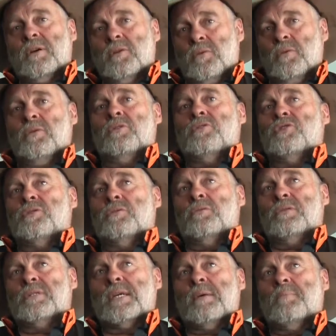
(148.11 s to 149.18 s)
A good
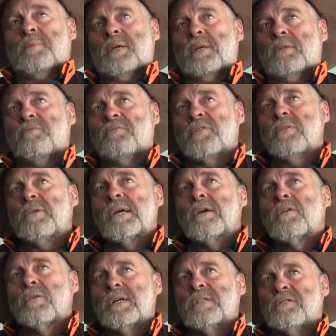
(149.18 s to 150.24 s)
insurance company and a very
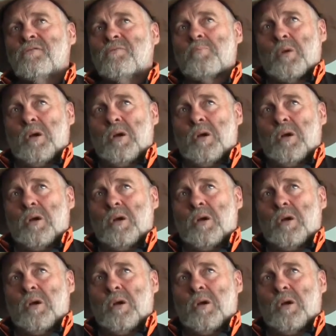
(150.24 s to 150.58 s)
aggressive